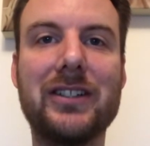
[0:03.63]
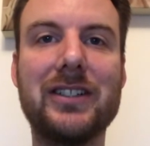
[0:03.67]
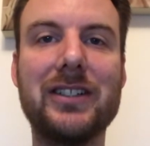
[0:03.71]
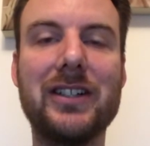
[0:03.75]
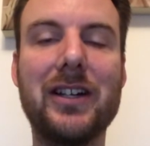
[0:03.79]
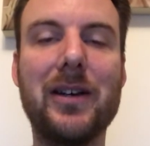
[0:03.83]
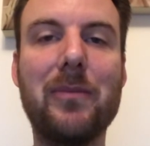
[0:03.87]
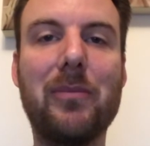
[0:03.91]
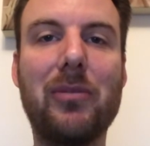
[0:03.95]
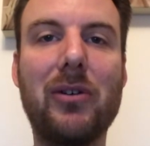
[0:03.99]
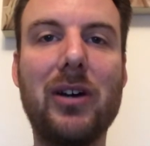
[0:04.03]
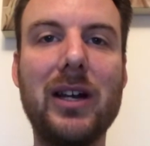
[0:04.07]
and I
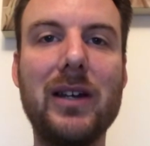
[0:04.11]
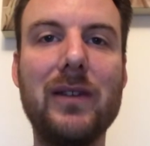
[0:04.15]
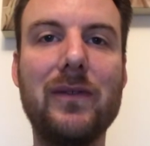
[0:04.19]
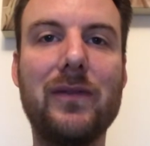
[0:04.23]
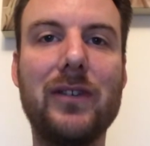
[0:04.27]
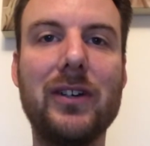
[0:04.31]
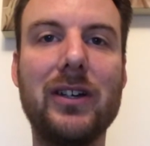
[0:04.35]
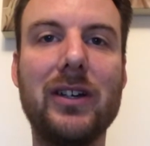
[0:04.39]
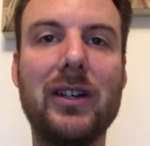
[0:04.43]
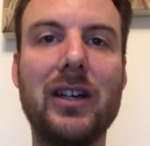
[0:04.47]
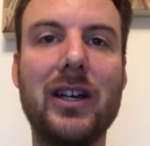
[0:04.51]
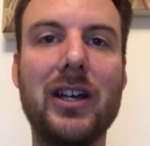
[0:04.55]
pray
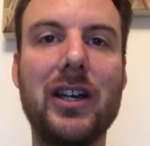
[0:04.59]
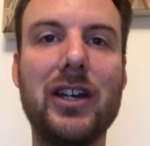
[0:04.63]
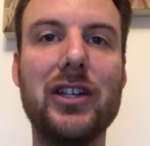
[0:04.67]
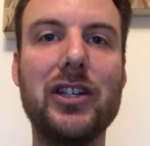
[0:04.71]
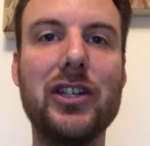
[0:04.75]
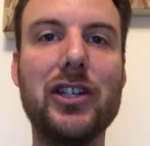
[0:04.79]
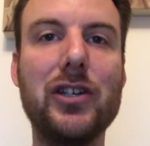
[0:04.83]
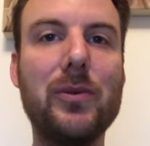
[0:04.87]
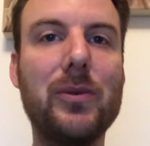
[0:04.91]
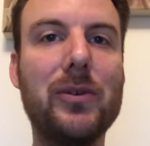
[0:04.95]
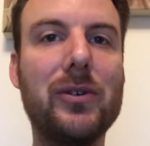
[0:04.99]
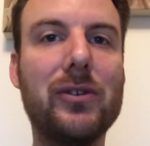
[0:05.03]
that
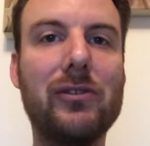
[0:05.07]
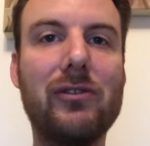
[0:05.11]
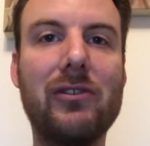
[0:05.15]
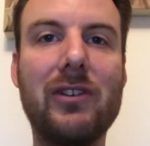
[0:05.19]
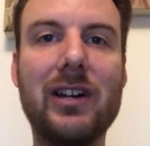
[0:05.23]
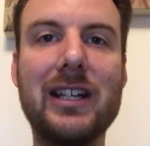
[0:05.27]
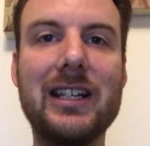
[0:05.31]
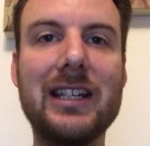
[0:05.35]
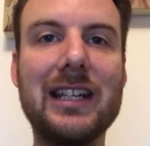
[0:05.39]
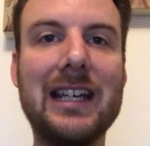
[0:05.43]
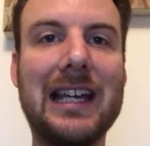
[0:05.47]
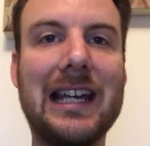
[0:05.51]
you are
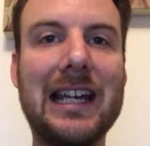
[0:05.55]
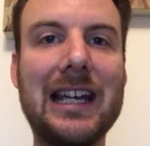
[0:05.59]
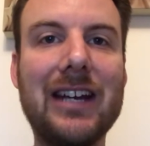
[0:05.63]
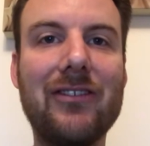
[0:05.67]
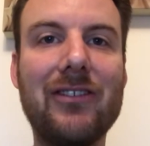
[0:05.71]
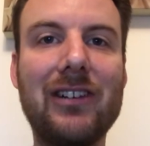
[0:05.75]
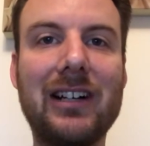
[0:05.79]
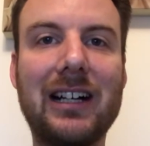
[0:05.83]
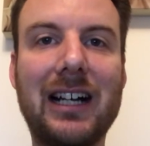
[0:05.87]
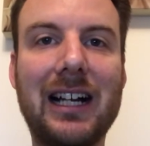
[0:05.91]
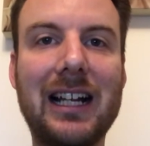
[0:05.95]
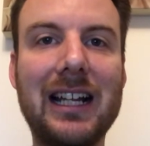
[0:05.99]
already
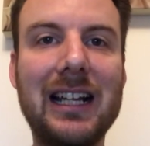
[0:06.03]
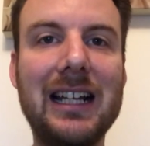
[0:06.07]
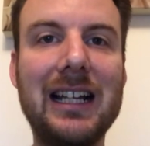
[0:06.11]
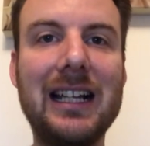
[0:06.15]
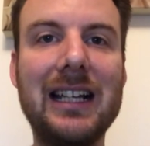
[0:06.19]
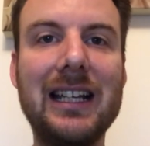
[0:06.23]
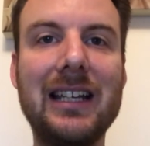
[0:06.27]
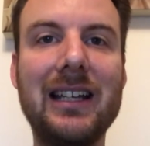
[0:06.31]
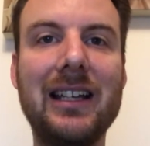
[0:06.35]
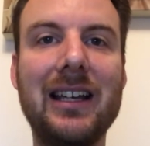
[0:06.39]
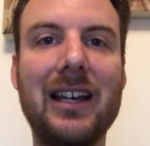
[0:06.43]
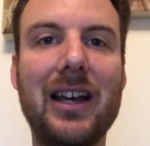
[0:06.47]
hearing
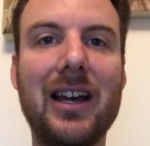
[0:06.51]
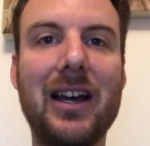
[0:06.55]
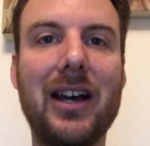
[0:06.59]
clearly